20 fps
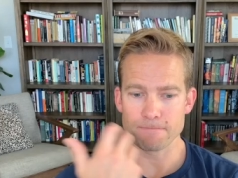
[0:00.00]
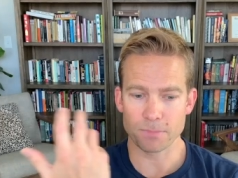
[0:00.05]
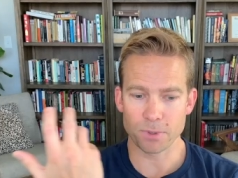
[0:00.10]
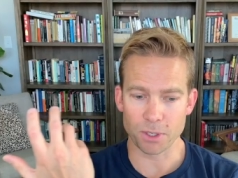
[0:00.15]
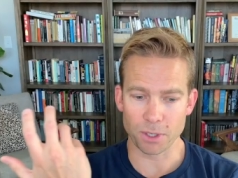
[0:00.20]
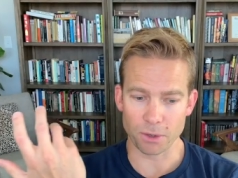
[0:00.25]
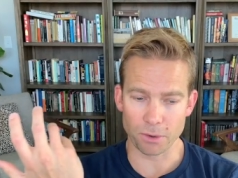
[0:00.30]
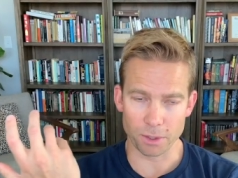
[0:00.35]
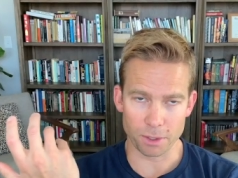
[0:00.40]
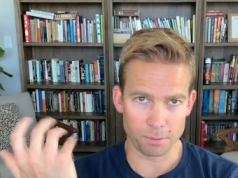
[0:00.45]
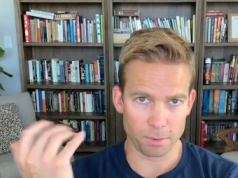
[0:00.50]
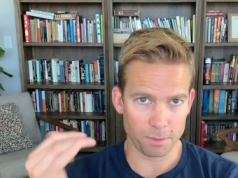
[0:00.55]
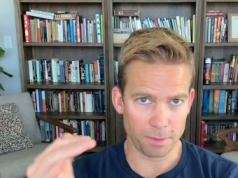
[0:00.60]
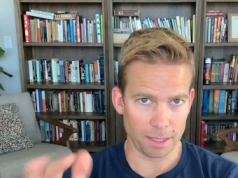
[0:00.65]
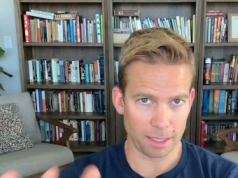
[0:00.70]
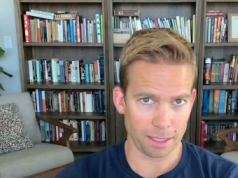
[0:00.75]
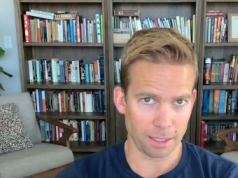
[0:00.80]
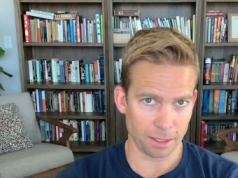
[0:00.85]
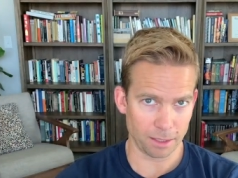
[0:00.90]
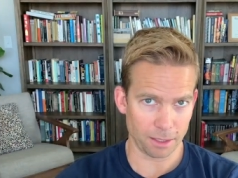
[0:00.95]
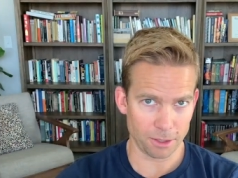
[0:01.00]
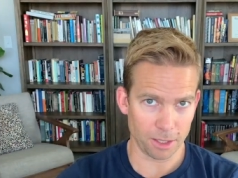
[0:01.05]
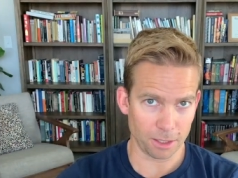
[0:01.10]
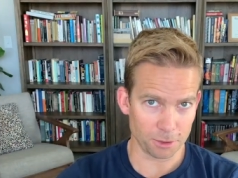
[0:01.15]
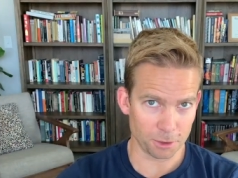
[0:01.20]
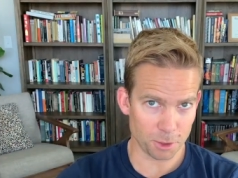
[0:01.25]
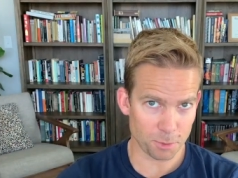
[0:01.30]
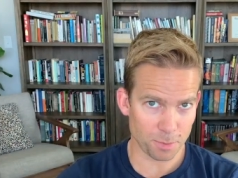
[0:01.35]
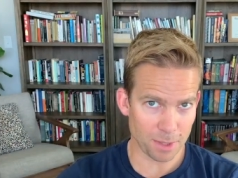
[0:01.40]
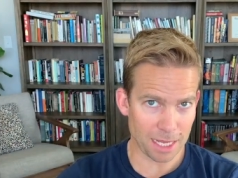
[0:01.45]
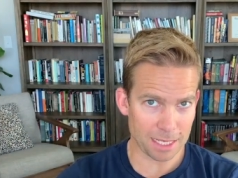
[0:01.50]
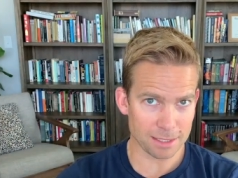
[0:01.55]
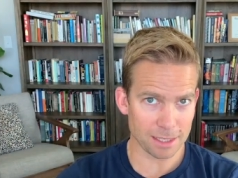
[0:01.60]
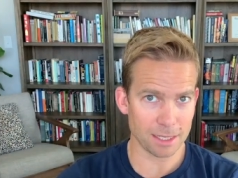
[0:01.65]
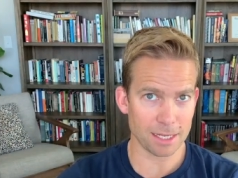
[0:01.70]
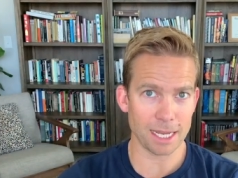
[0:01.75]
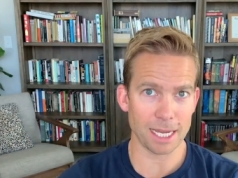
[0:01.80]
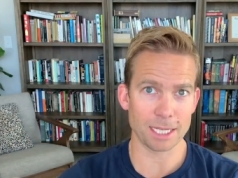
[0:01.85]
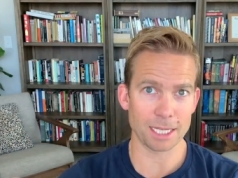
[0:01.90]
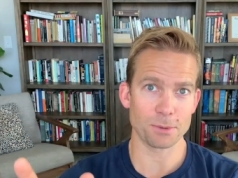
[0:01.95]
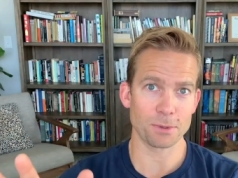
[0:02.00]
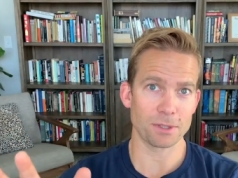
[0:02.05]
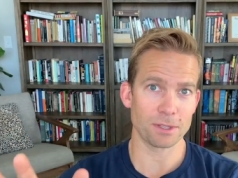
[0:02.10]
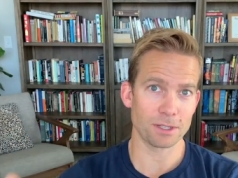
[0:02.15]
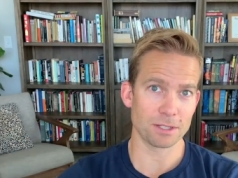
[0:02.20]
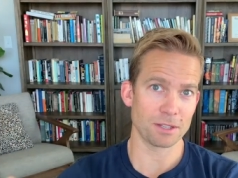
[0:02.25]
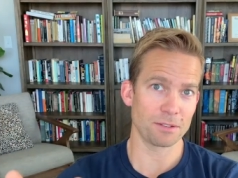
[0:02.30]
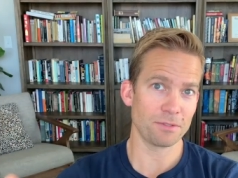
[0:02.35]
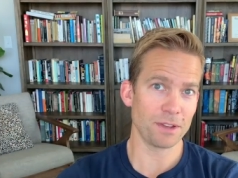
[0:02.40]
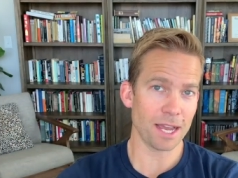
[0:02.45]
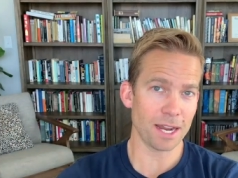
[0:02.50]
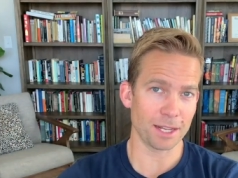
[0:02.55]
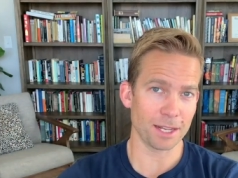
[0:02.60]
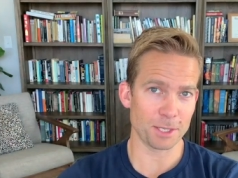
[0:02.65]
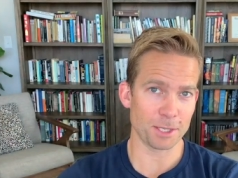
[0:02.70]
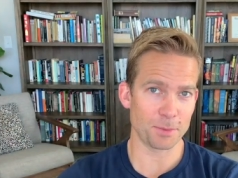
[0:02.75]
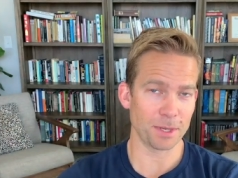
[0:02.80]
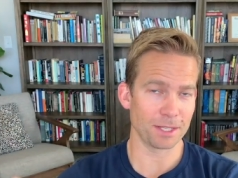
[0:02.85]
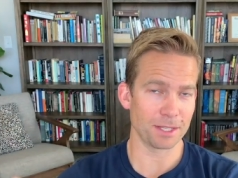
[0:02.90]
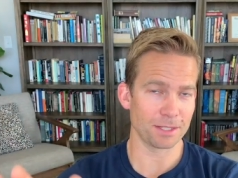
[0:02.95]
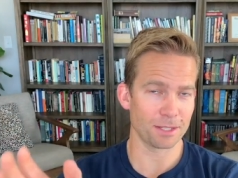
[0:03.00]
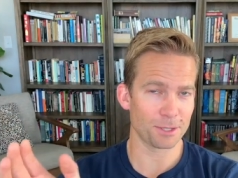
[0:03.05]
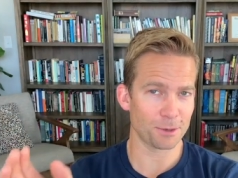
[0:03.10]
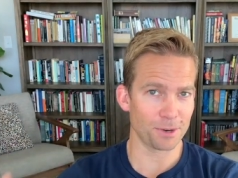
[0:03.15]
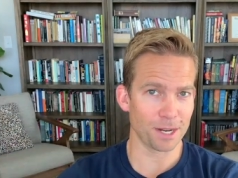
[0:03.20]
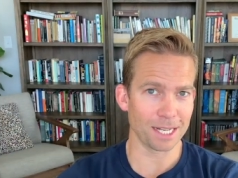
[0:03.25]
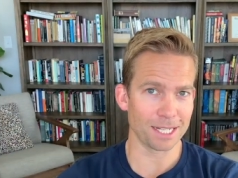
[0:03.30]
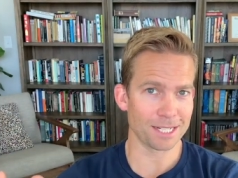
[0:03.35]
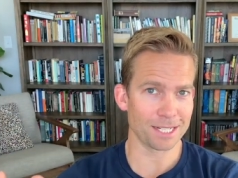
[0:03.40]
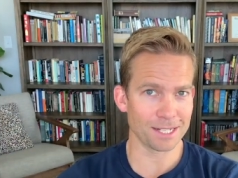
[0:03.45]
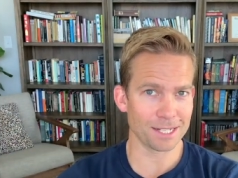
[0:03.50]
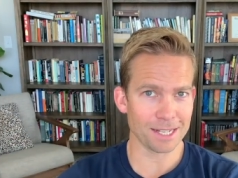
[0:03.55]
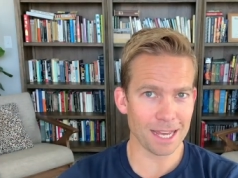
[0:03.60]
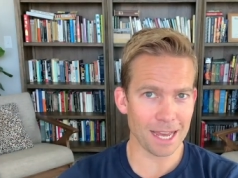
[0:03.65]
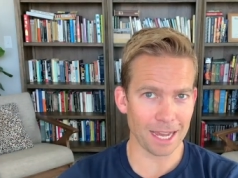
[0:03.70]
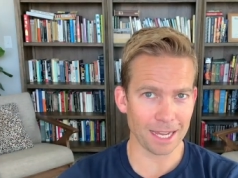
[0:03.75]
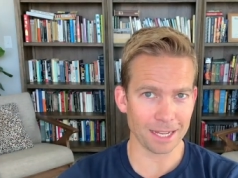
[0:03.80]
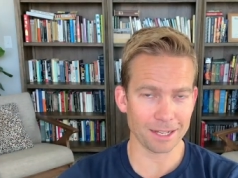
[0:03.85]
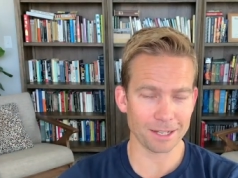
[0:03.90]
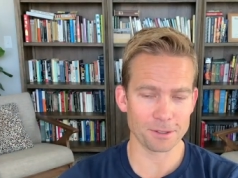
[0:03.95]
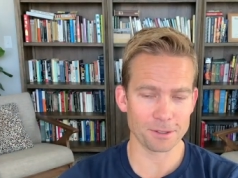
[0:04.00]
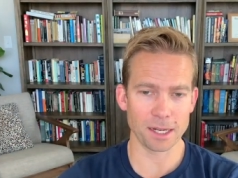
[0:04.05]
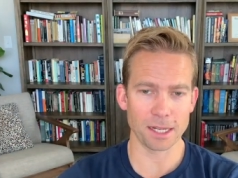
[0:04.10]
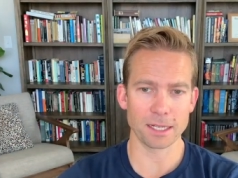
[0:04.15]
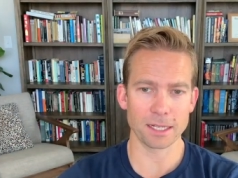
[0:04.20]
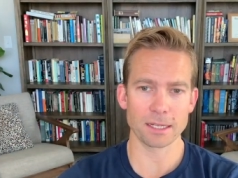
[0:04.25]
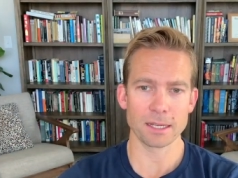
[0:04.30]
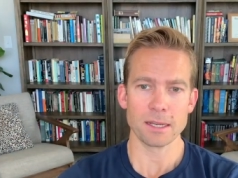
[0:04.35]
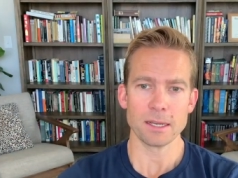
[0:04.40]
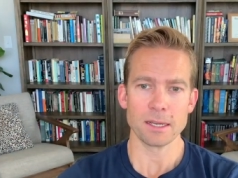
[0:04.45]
you're going to be making your Eldritch Blast attacks with disadvantage because it's a ranged attack, right?